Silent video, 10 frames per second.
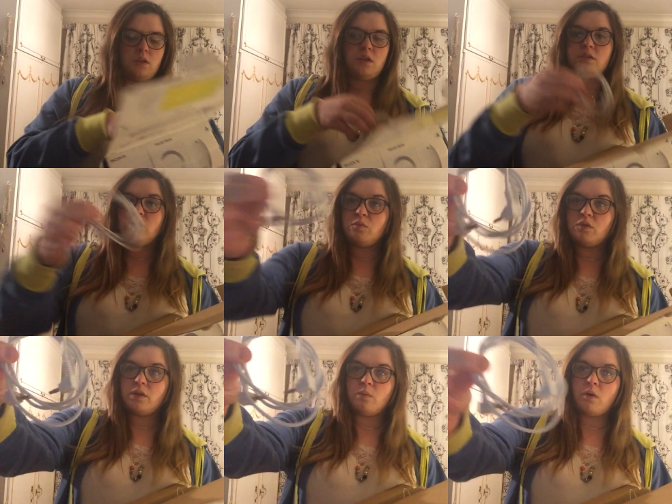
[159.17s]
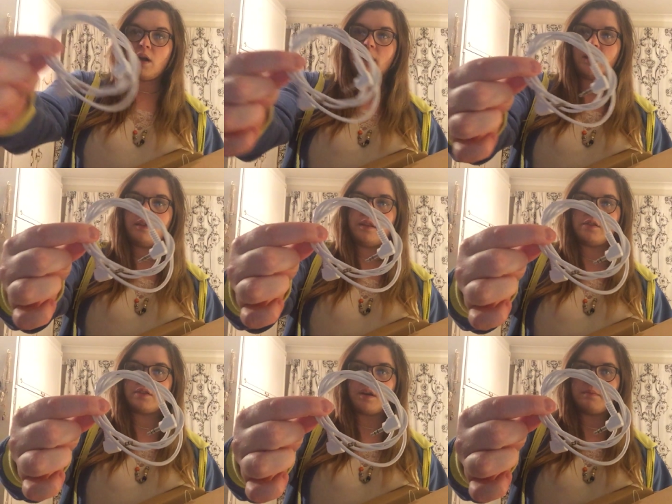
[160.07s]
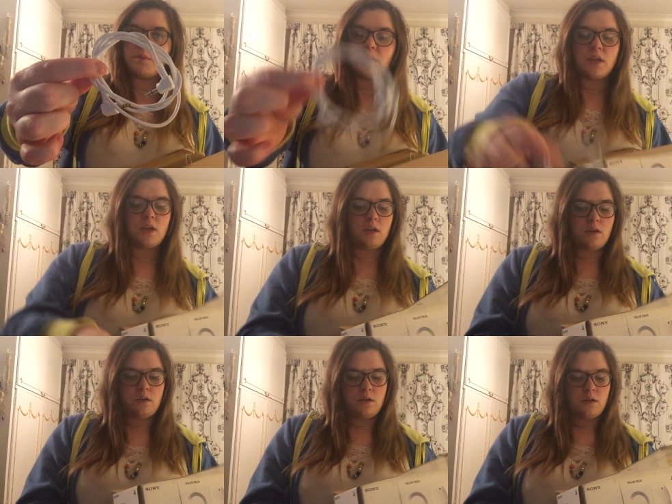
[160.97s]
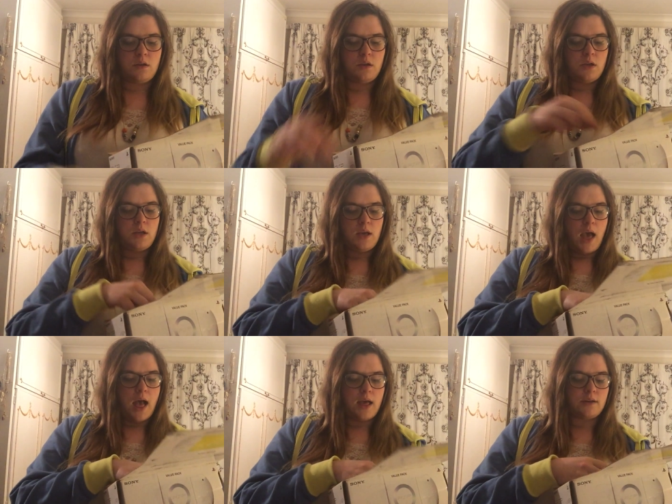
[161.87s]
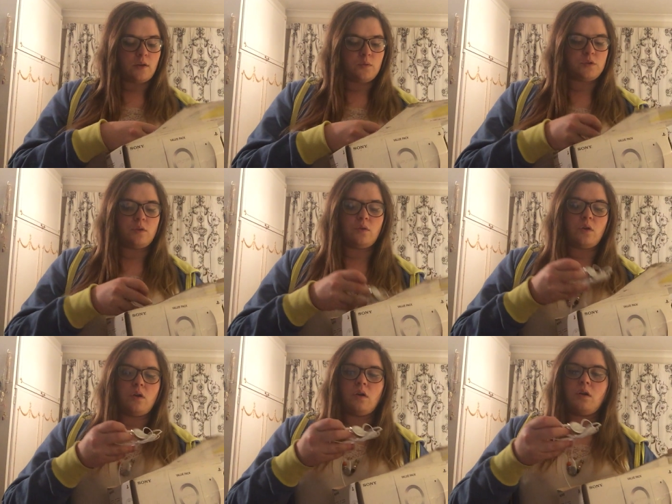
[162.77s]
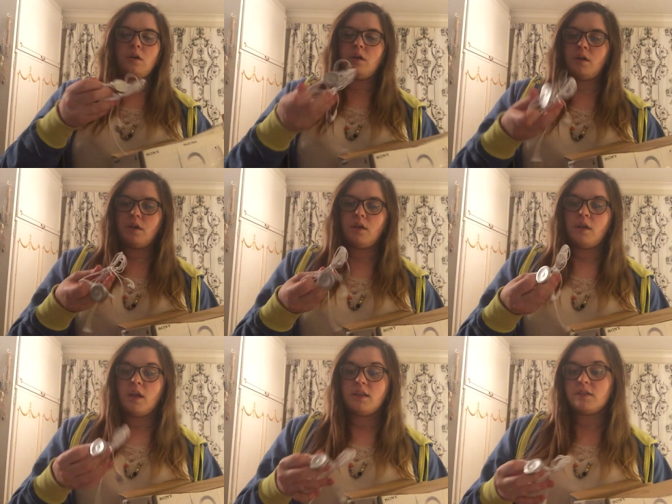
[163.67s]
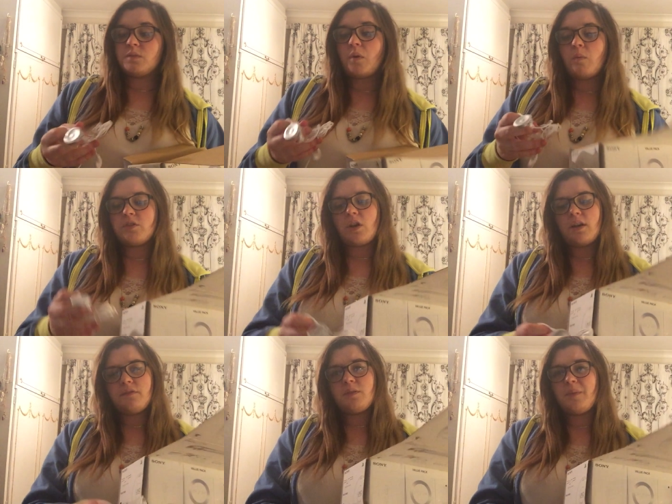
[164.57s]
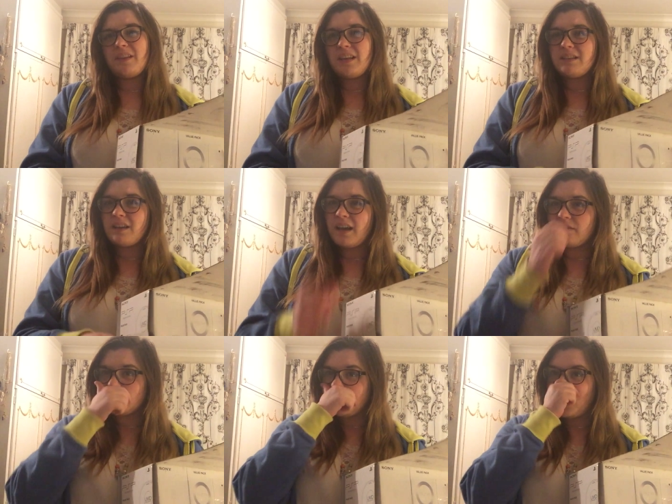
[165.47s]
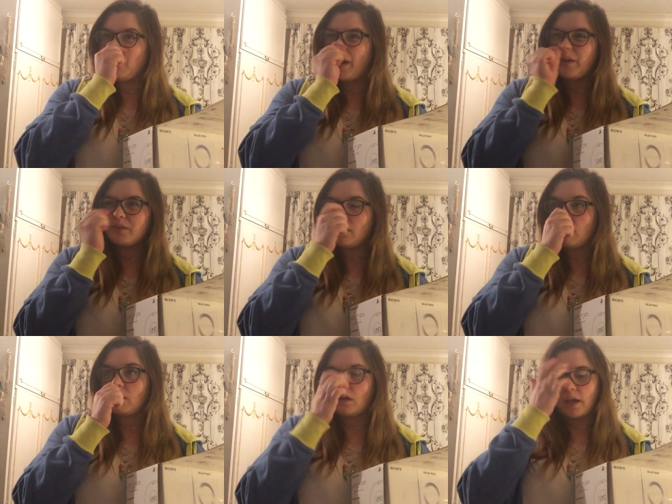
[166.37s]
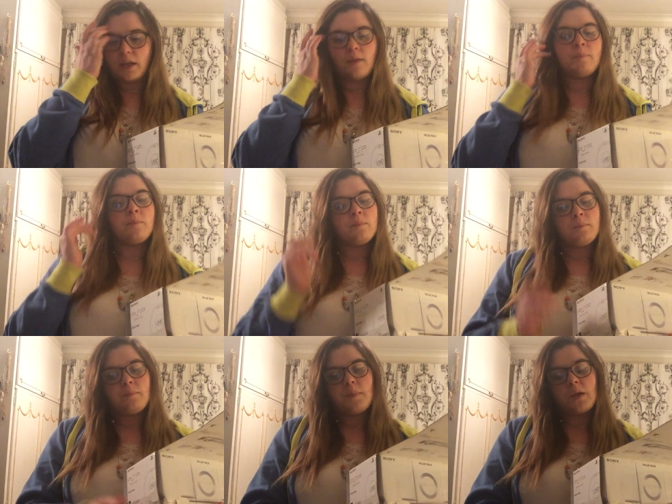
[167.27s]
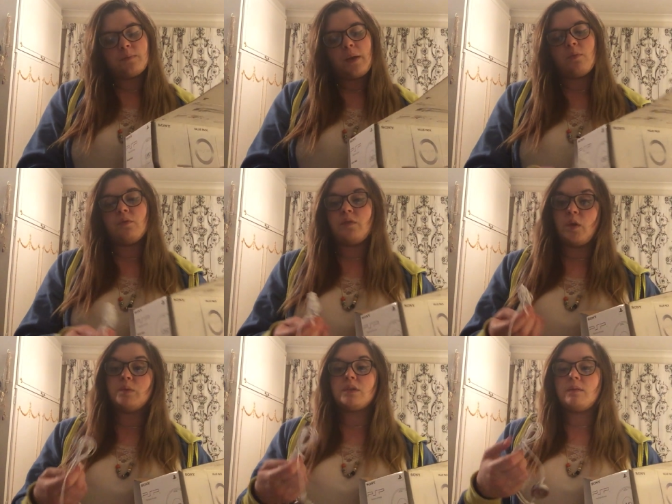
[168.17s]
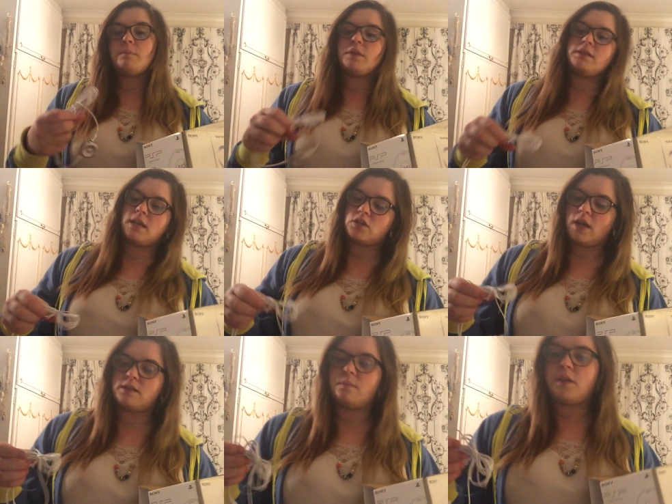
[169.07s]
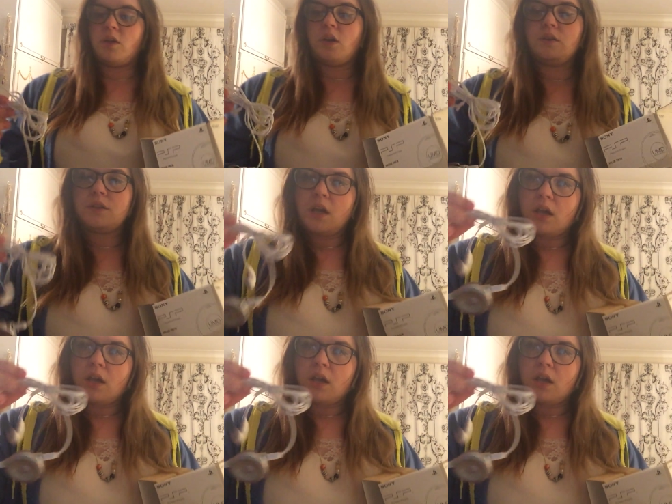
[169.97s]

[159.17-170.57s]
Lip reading: this normal little wire that just comes with it, and I also got this as well, which I have to admit, these I haven't seen around a lot, like, because people have used them, but this actually hasn't been used.